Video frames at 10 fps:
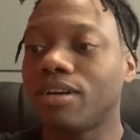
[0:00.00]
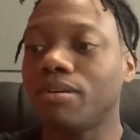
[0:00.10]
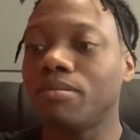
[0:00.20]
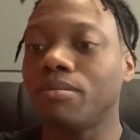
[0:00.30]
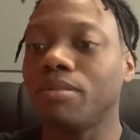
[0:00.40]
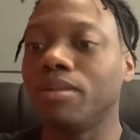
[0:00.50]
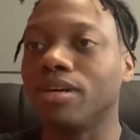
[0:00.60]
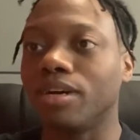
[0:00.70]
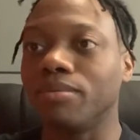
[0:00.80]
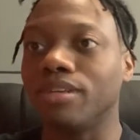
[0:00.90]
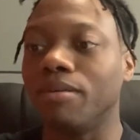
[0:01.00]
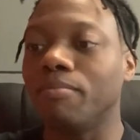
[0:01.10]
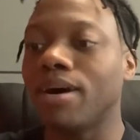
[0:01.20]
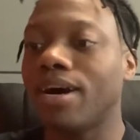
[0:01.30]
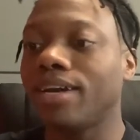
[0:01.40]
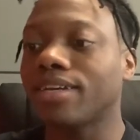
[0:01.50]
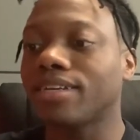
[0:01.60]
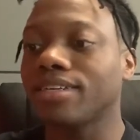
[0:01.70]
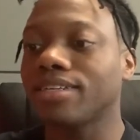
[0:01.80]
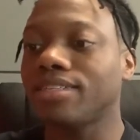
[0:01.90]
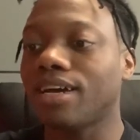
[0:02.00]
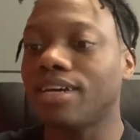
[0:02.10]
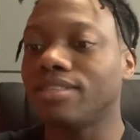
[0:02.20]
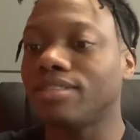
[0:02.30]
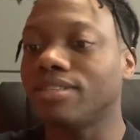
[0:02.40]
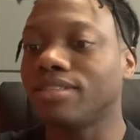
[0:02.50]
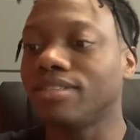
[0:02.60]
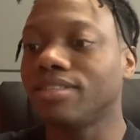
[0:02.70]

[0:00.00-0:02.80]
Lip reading: Let me look up something. Mike Tyson,